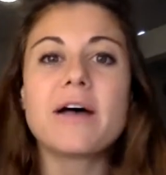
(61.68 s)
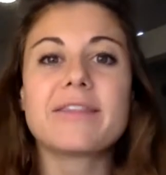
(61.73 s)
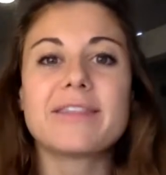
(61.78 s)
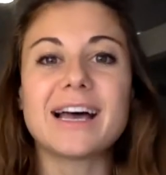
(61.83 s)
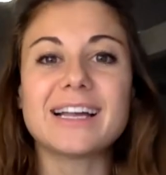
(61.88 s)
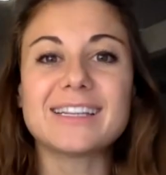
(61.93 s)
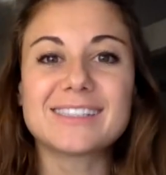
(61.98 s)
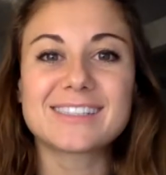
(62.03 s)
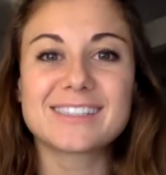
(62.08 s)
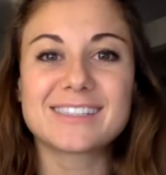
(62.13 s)

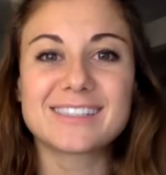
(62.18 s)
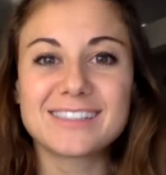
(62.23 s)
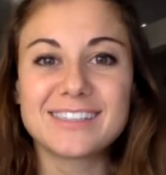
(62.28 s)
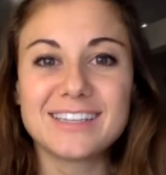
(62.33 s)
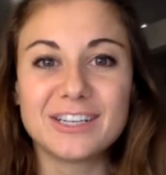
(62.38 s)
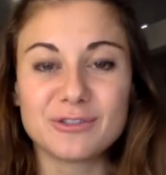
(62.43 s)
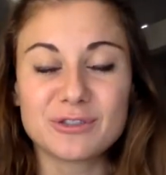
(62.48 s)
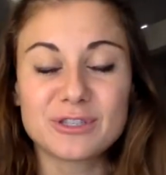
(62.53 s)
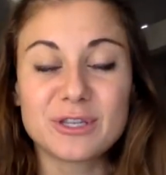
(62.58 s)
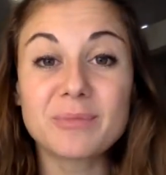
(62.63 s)
that's, you
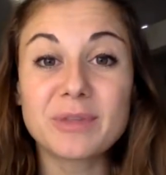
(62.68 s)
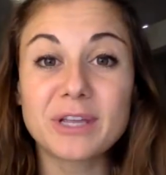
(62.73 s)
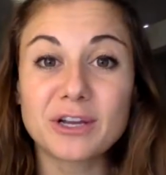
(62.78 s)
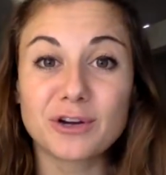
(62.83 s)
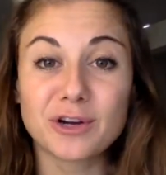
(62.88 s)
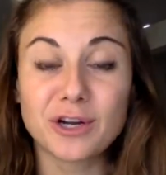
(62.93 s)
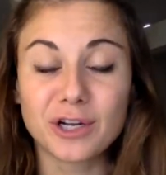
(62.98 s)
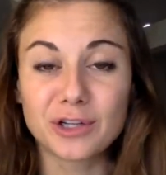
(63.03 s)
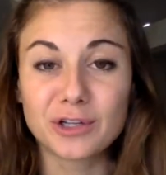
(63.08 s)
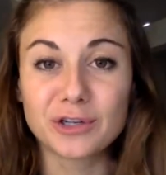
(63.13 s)
know, something you're
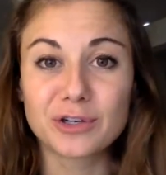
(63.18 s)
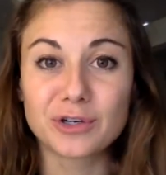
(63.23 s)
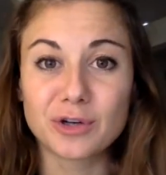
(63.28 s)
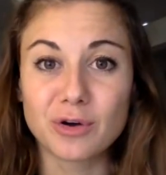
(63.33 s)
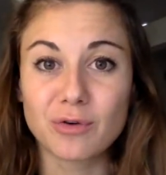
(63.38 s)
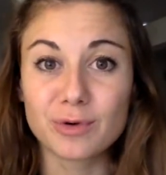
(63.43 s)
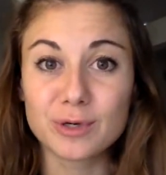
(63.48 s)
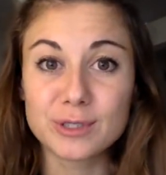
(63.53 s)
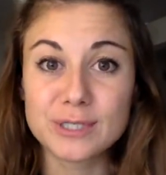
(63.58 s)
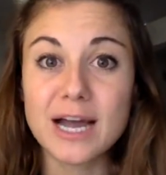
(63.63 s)
going to learn
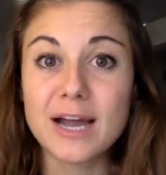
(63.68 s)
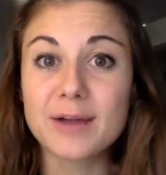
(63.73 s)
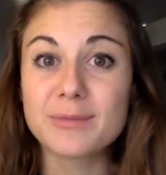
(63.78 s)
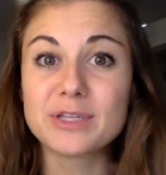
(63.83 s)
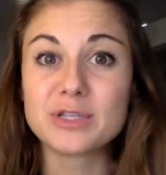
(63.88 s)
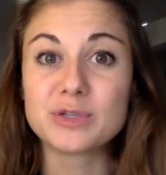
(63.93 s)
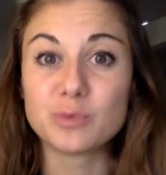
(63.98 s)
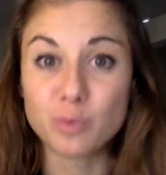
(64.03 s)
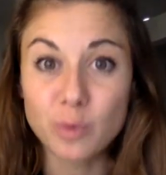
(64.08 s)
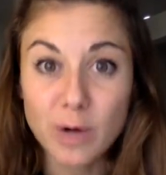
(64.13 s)
over time
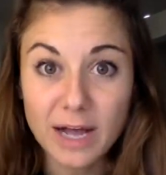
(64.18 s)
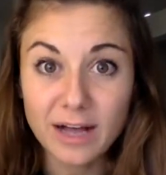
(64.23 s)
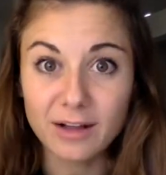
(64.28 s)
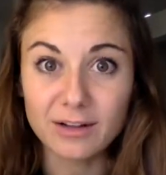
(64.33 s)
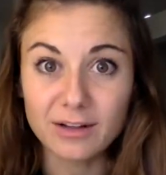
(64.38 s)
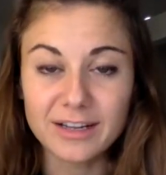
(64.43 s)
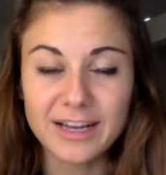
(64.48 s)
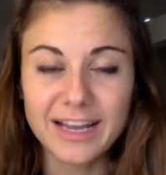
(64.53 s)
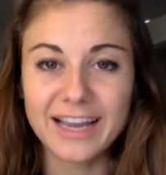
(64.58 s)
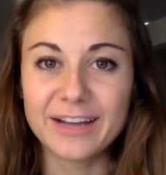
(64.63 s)
as
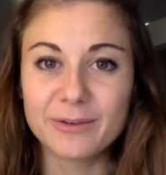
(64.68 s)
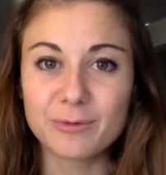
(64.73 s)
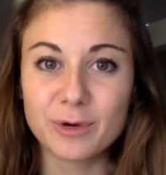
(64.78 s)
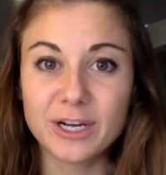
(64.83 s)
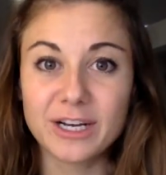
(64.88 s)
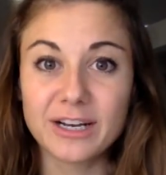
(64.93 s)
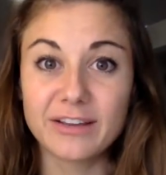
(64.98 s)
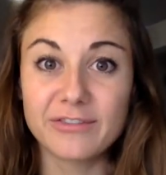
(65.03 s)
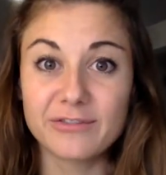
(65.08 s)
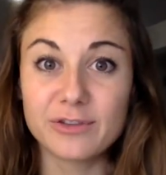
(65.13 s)
well. And we're
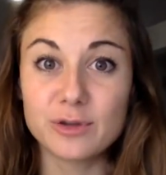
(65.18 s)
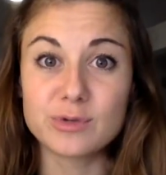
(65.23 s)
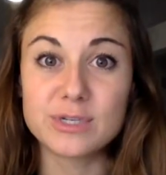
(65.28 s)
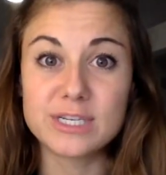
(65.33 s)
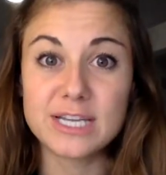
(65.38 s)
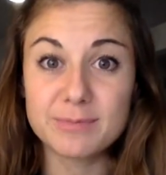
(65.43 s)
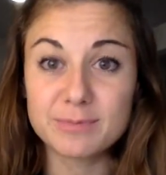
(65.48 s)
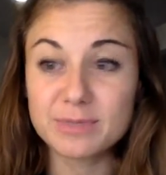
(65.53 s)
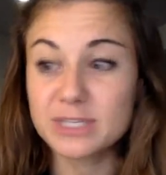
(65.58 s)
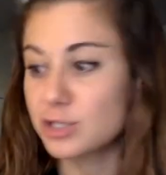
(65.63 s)
going to give you
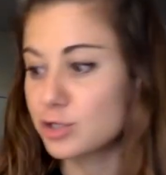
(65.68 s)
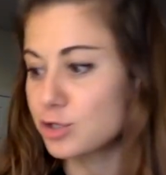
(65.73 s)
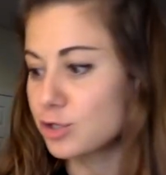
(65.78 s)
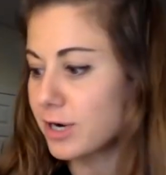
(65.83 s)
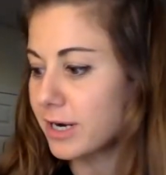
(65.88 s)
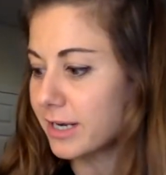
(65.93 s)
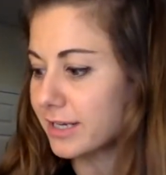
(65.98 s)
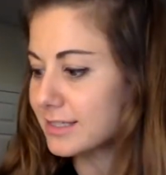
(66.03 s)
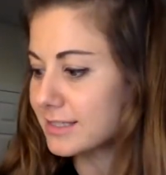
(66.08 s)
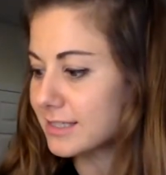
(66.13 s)
tips and
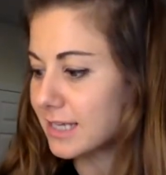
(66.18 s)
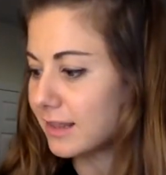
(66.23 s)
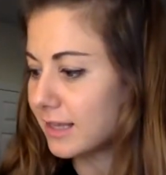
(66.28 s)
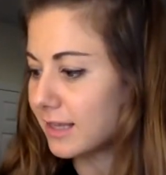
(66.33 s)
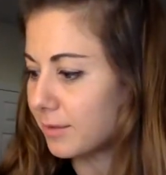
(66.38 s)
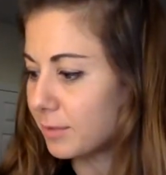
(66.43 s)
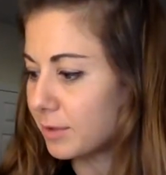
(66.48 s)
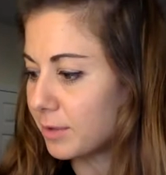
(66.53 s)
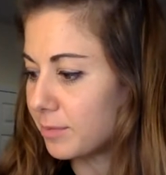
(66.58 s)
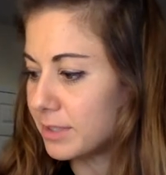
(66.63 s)
tricks. I think
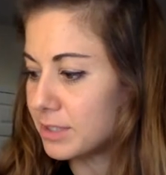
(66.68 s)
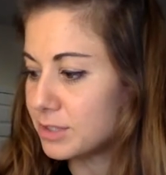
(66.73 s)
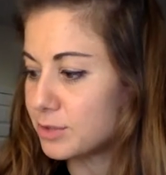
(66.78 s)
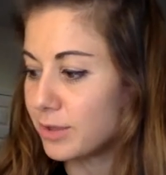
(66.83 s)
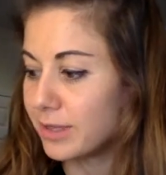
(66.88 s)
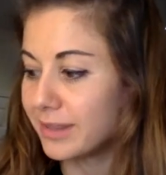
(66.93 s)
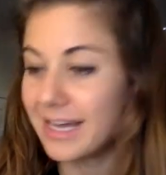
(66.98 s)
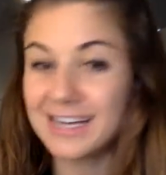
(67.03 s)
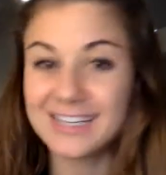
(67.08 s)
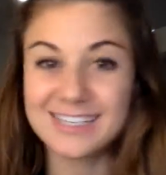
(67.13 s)
I'm going to be
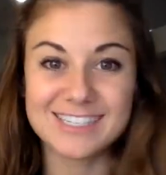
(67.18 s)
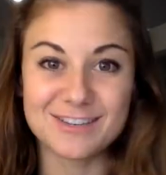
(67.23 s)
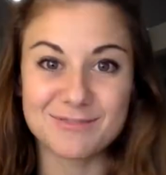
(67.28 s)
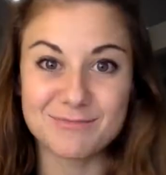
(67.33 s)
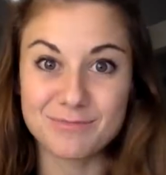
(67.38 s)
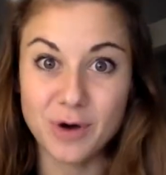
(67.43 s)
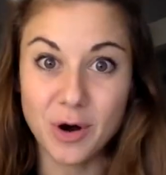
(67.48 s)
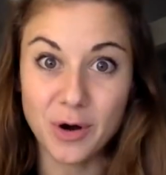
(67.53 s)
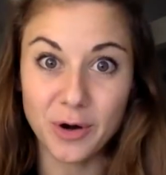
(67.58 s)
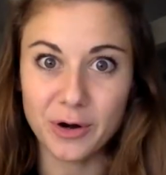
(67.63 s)
doing that
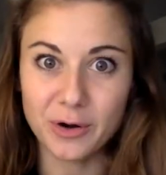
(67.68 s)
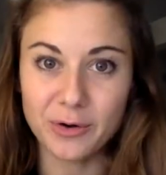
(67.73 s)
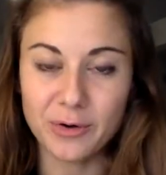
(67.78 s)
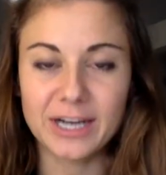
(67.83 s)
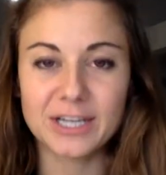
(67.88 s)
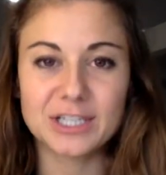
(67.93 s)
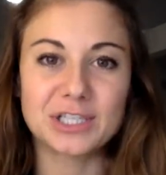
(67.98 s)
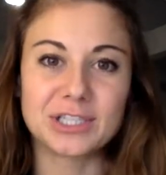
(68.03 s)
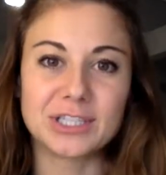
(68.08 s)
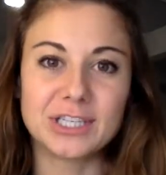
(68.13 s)
tomorrow,
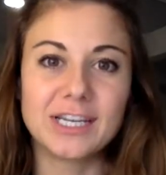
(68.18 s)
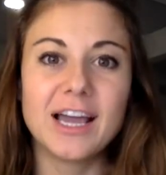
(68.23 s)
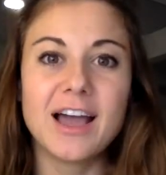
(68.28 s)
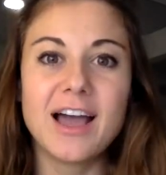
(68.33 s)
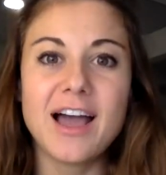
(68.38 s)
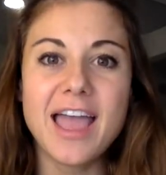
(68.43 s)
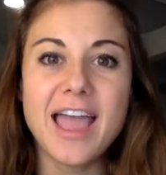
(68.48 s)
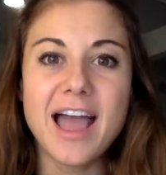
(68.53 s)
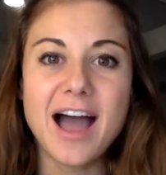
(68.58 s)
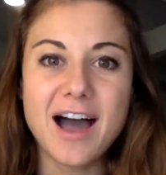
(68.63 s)
actually.
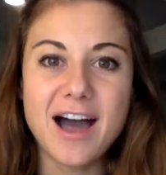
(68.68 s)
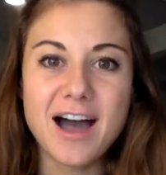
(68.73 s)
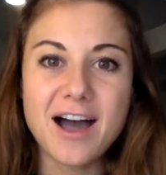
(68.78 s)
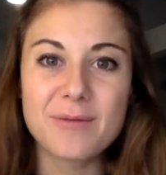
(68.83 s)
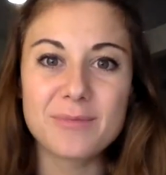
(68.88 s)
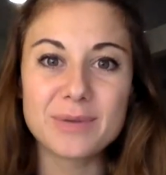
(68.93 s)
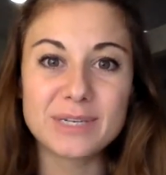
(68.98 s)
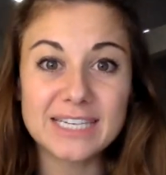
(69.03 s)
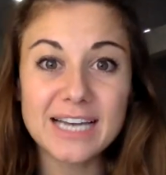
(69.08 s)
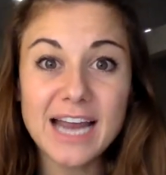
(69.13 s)

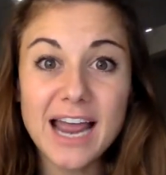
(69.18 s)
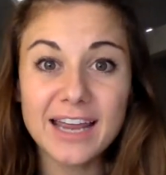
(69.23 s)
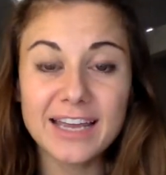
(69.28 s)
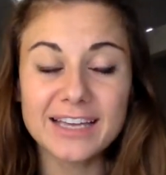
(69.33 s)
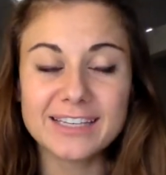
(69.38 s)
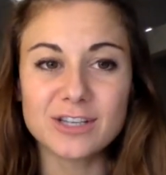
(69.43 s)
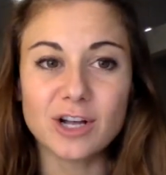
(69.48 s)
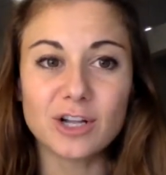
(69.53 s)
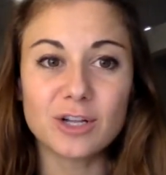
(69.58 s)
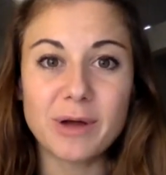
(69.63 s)
But today
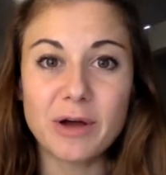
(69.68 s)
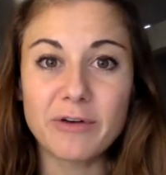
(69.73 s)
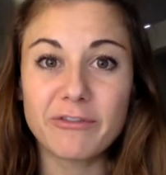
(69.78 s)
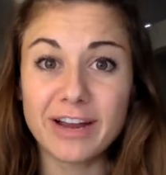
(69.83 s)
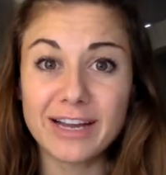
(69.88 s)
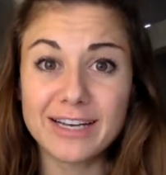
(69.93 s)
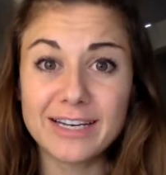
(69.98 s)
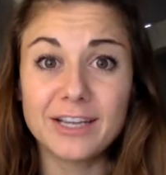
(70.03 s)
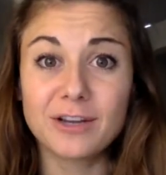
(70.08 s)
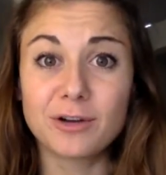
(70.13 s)
is all about
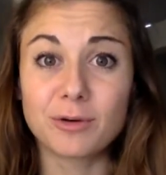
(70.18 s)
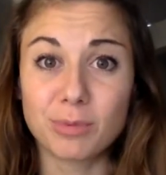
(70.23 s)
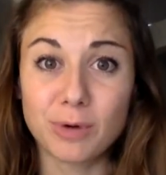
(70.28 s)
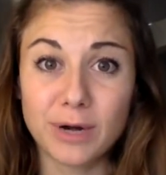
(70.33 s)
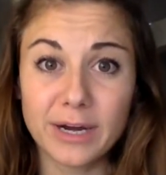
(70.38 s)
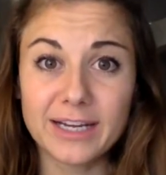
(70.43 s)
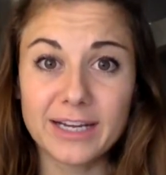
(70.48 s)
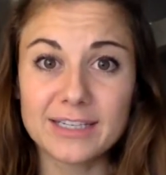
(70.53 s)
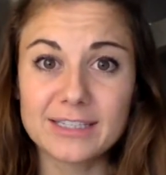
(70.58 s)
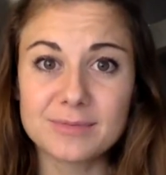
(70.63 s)
finding your
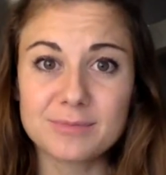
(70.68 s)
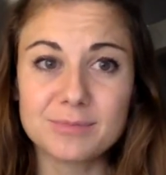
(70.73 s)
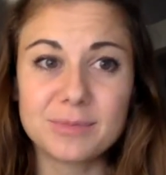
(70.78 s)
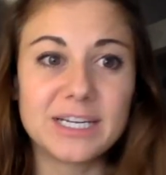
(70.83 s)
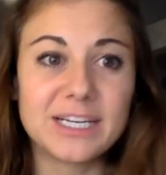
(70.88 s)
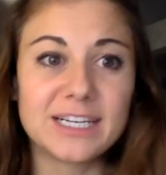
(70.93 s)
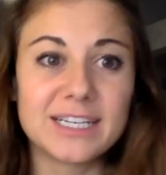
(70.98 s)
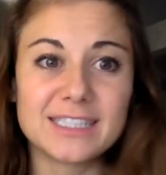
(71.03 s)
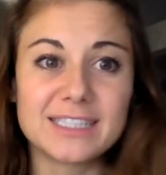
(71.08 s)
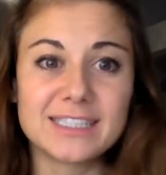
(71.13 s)
brand,
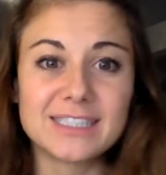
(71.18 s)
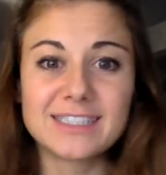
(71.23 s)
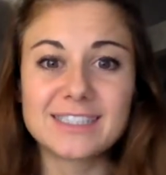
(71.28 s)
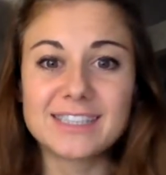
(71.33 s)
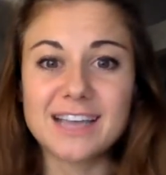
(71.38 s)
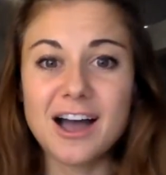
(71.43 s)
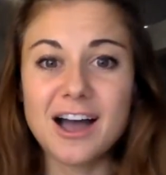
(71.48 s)
because,